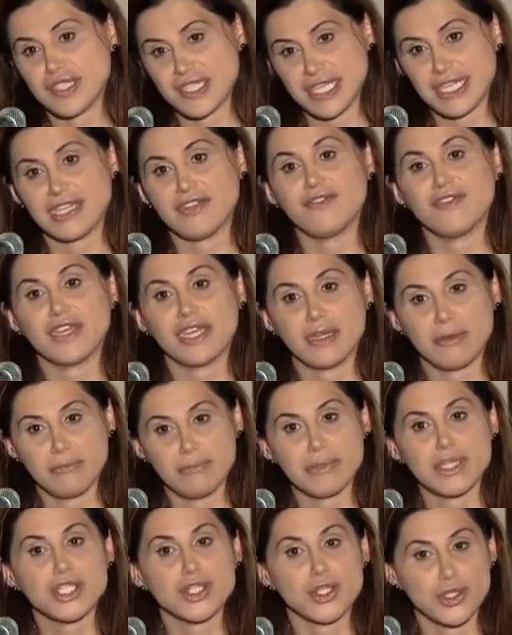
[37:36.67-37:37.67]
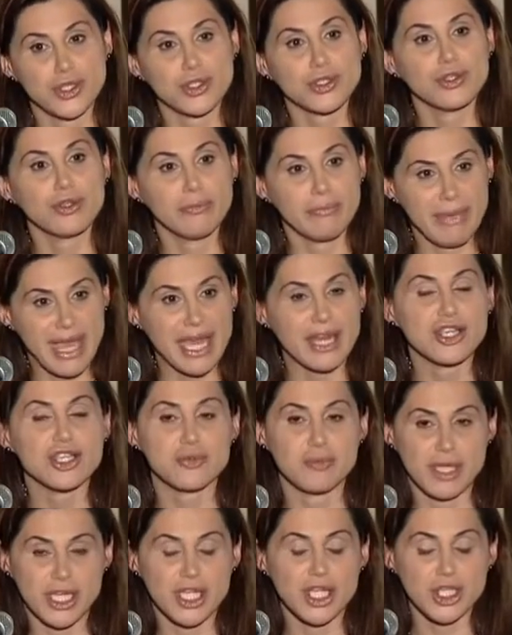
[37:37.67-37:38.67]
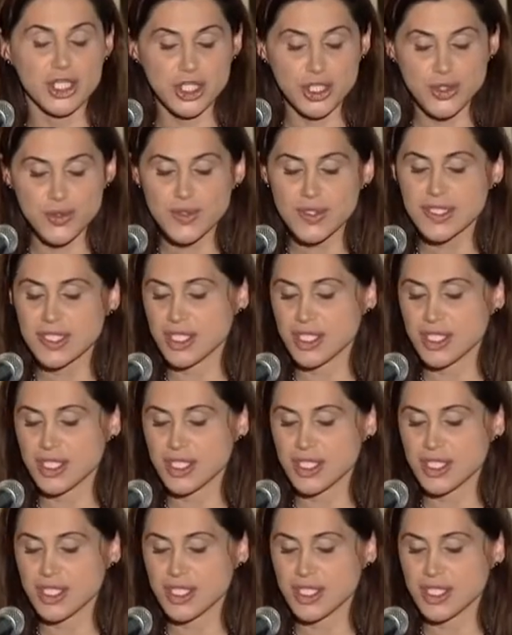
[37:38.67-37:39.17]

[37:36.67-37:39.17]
significant maternal management issues.